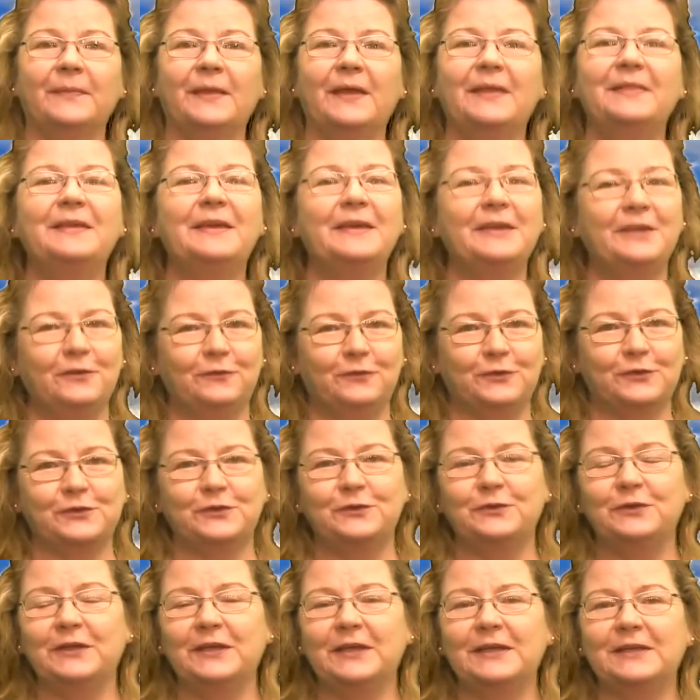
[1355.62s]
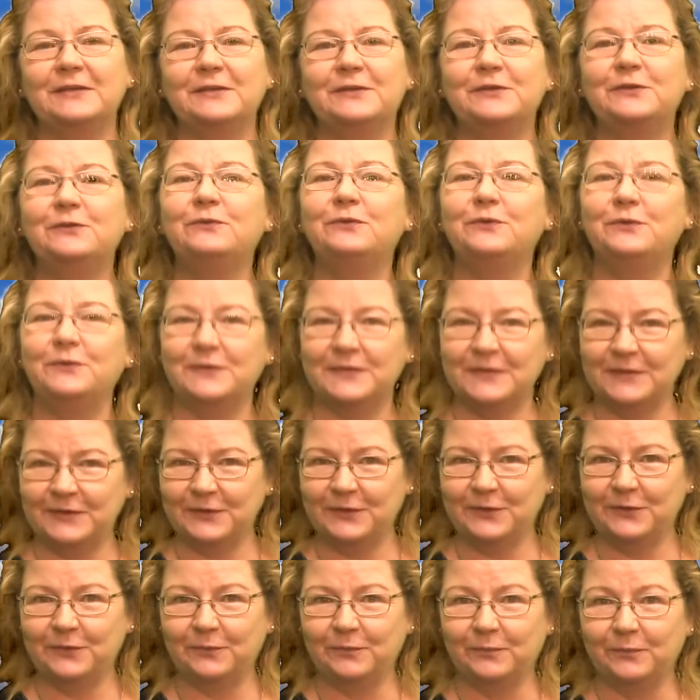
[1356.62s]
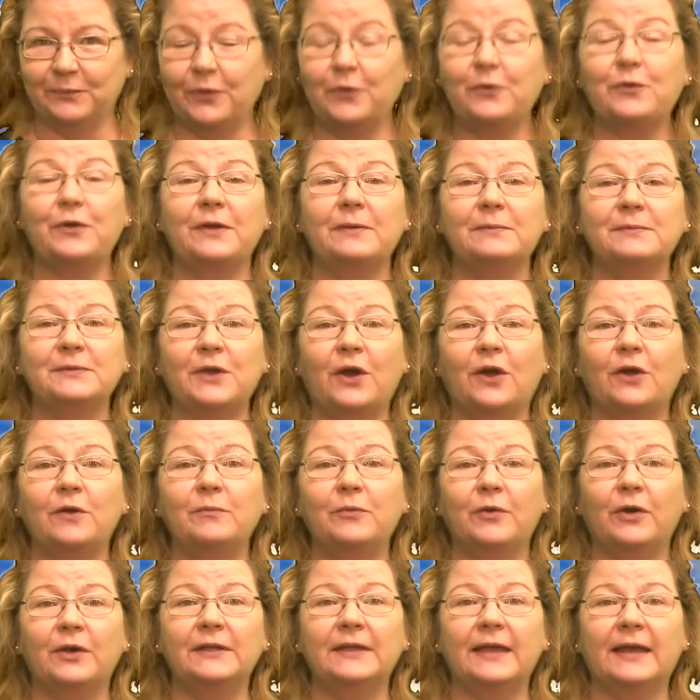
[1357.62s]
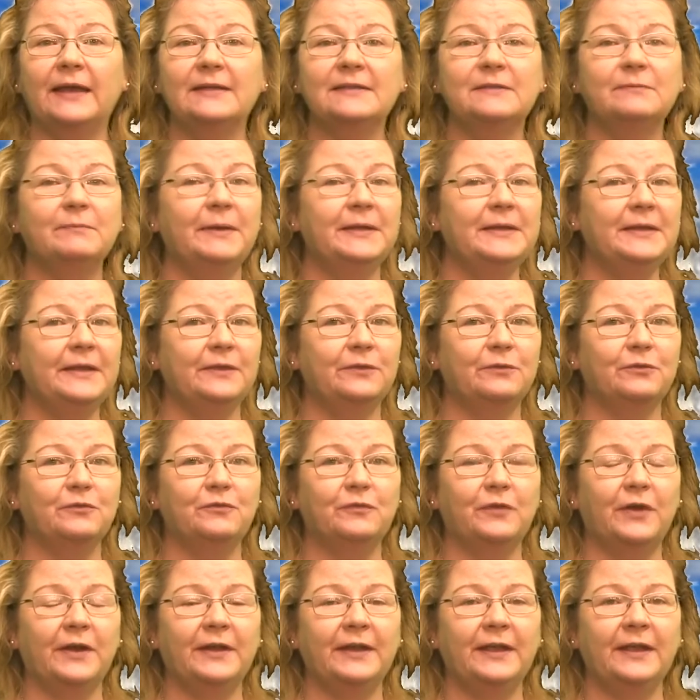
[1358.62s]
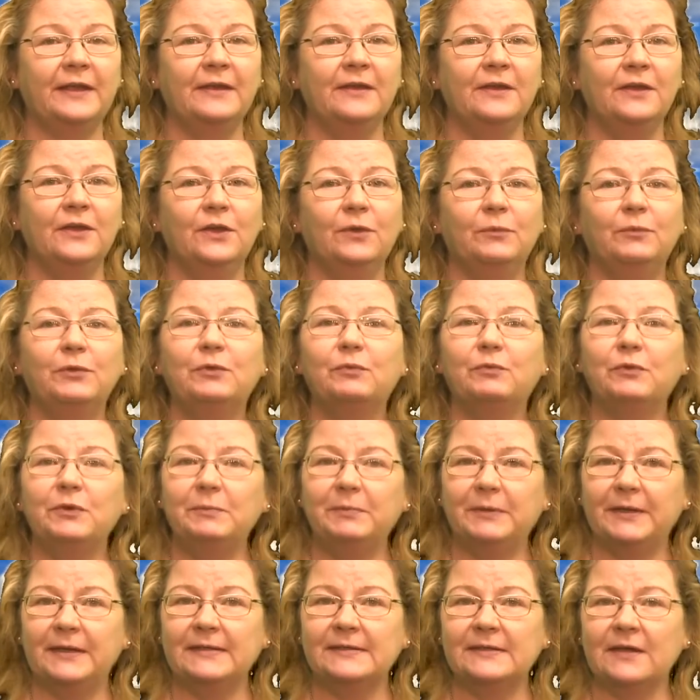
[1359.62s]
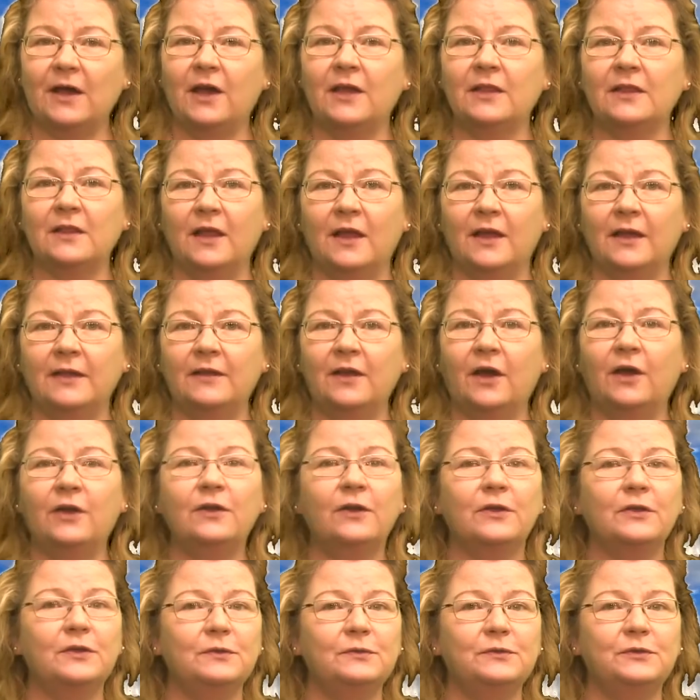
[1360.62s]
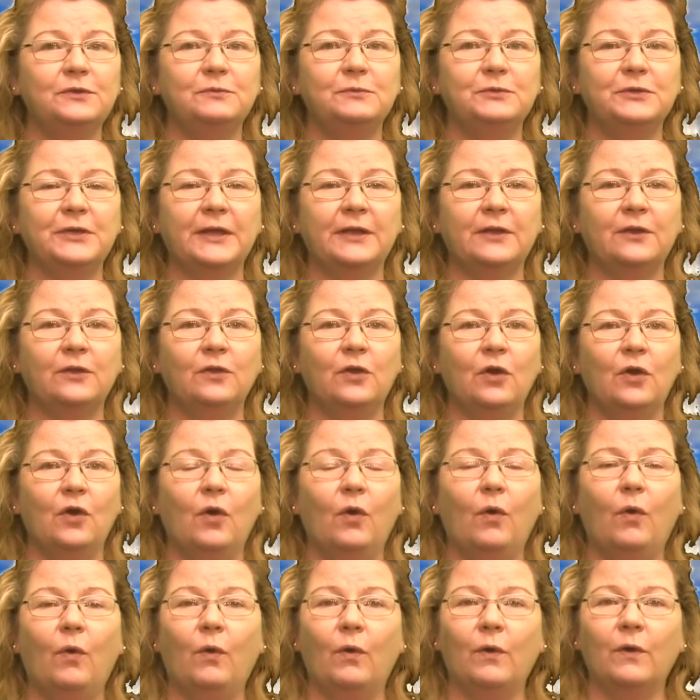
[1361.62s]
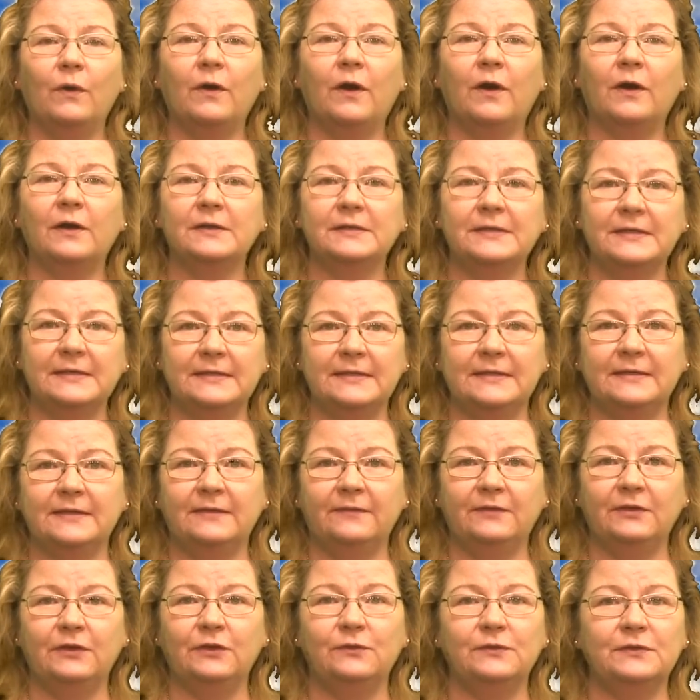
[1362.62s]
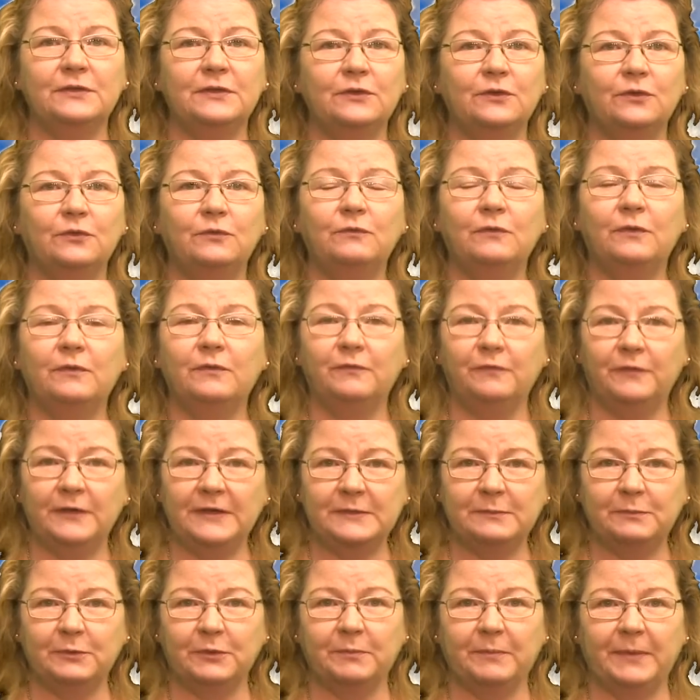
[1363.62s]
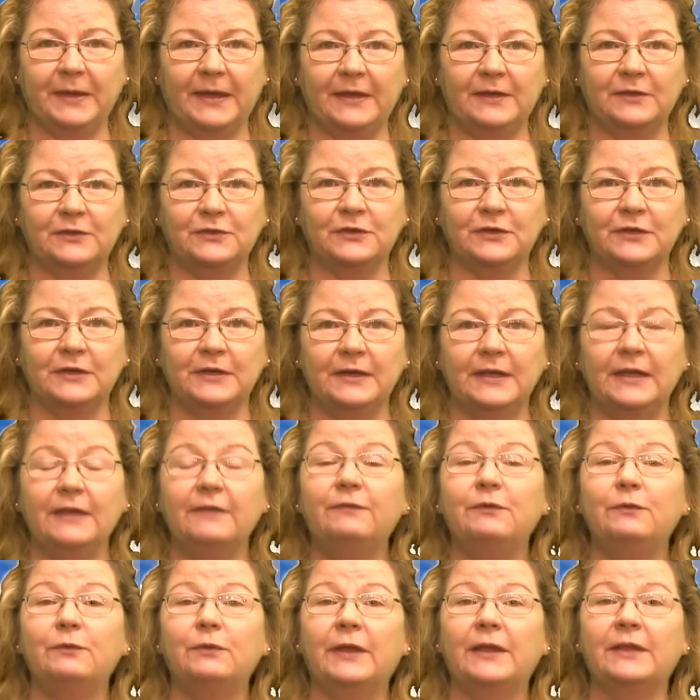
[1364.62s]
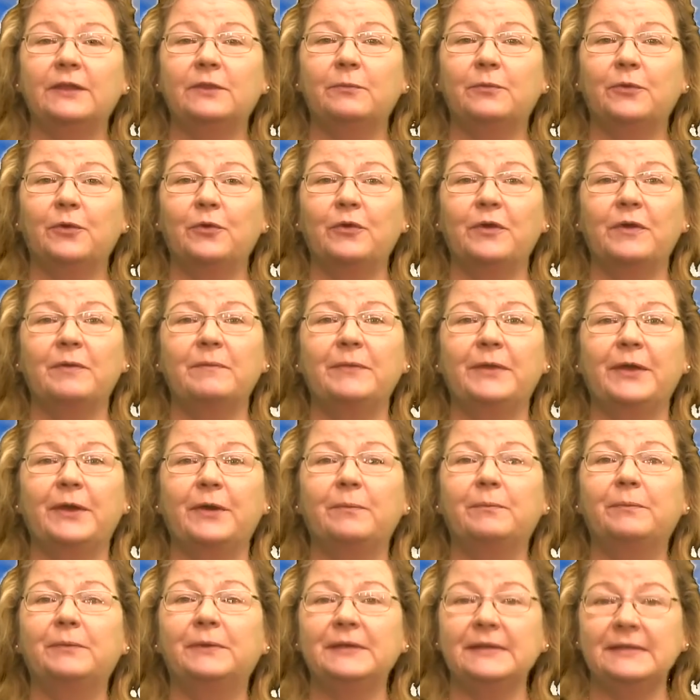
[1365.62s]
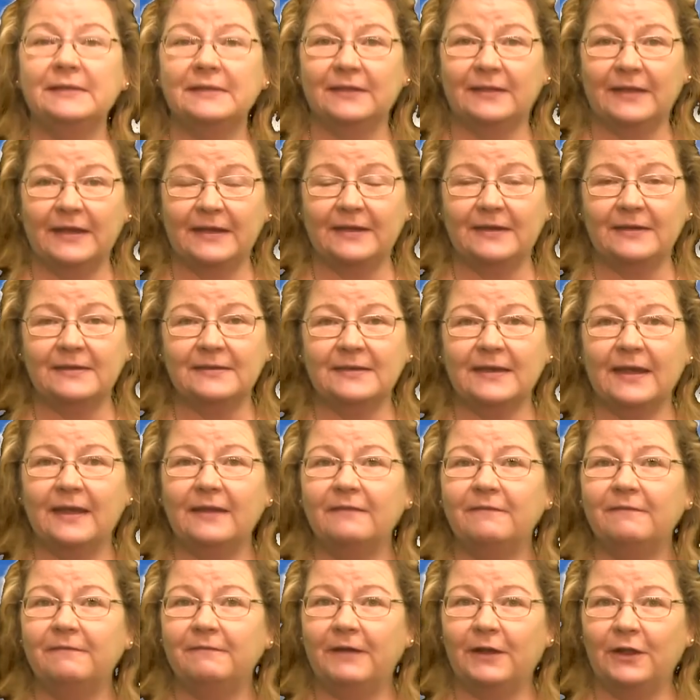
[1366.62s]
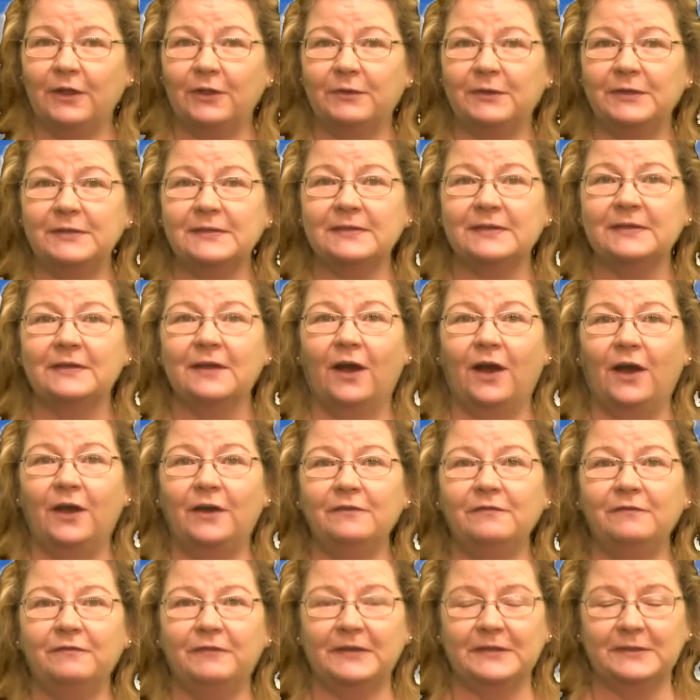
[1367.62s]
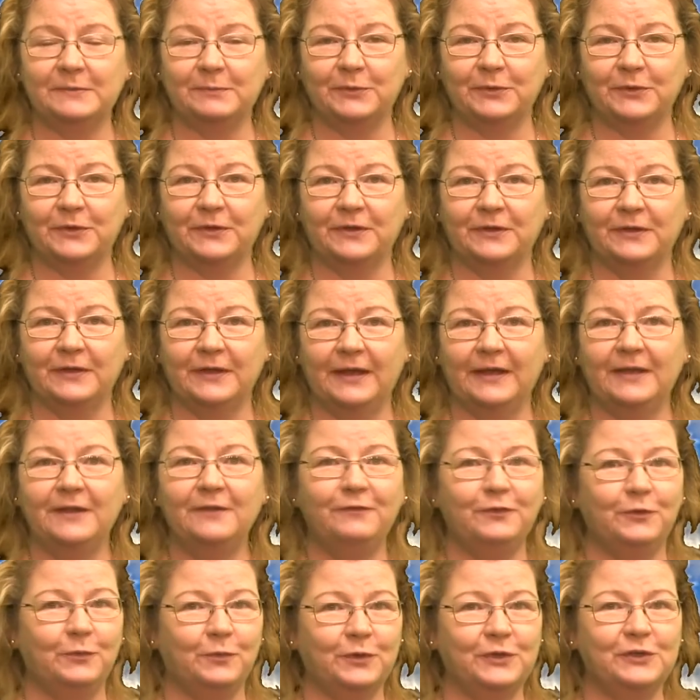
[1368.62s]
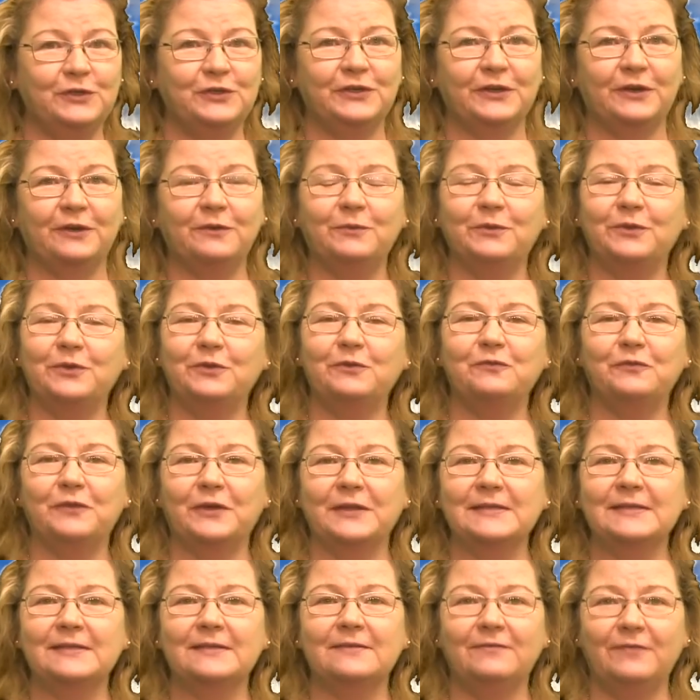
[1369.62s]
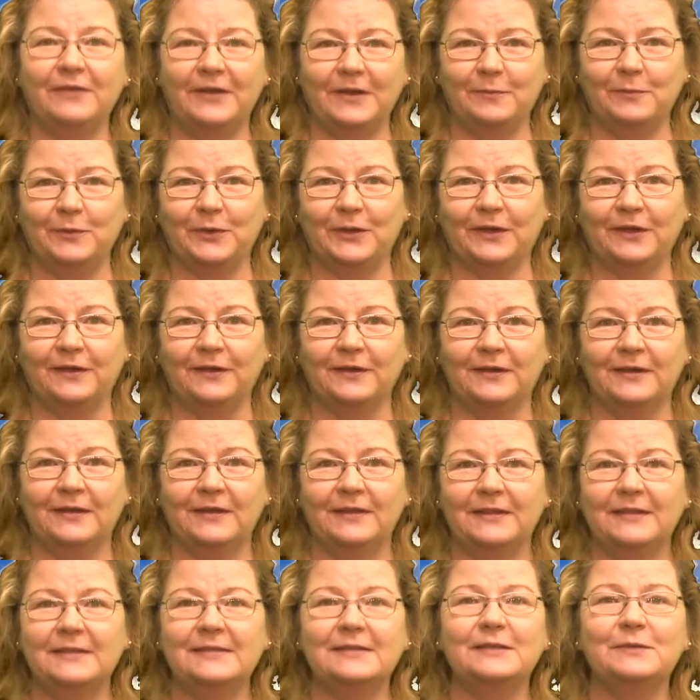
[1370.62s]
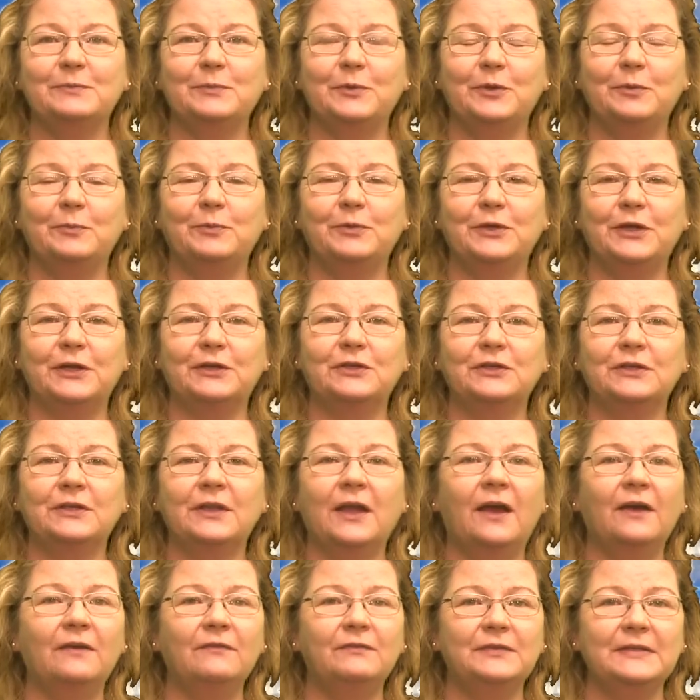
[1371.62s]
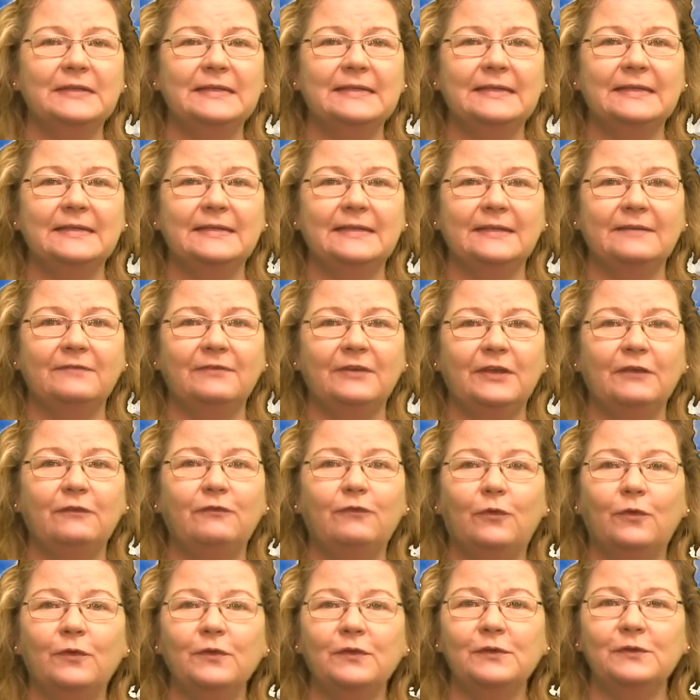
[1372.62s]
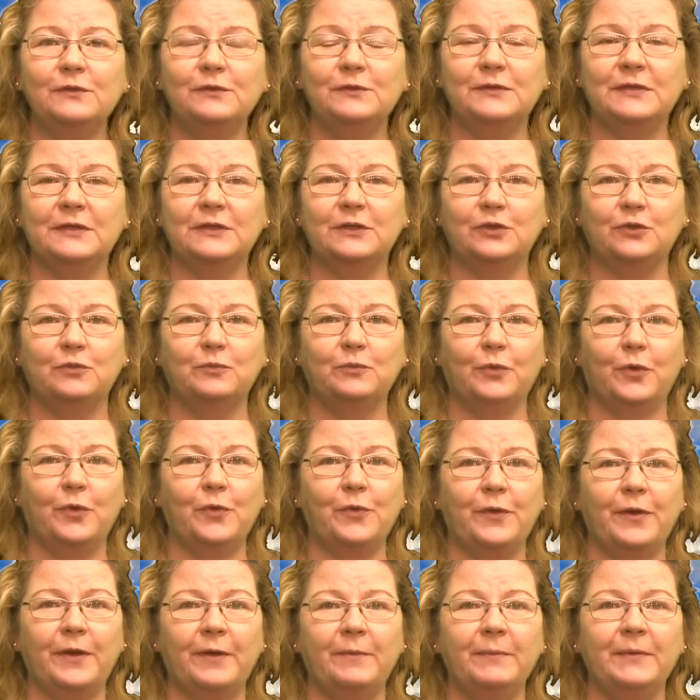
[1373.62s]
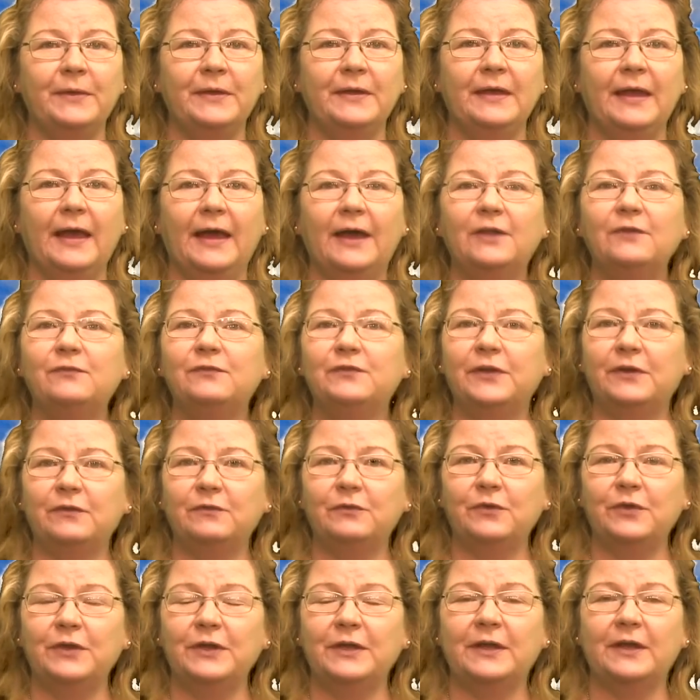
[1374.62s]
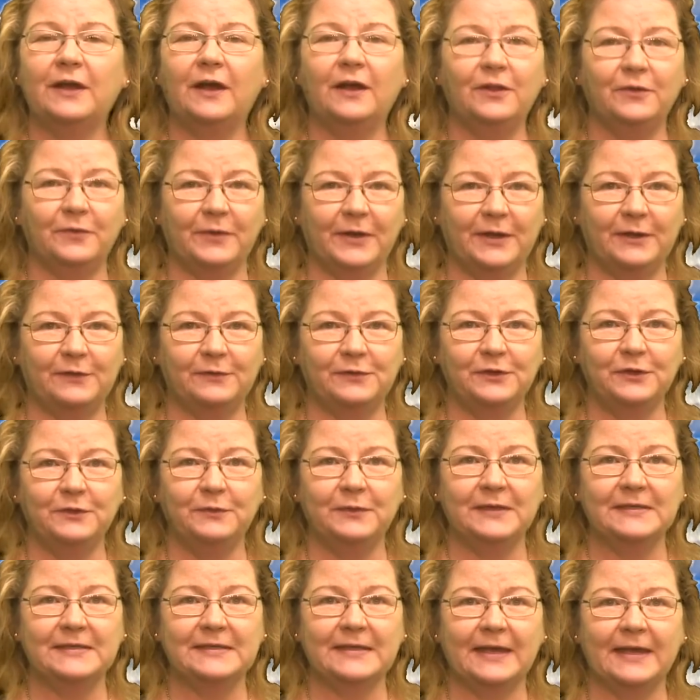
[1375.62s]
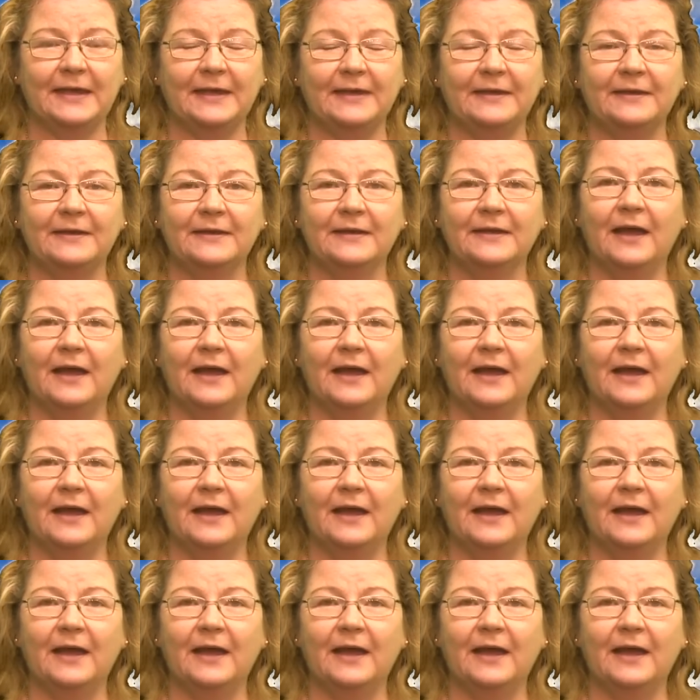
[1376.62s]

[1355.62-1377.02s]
Thank you for tuning in to News at Noon. Programs are broadcast Monday through Friday with replays online on our YouTube channel or our DCTV News at Noon Facebook page. If you like the program there, please like us and follow us on Facebook, and if you would, share it with your friends and family. This has been a production of DCTV for the News at Noon program out of Dove Creek, Colorado, USA.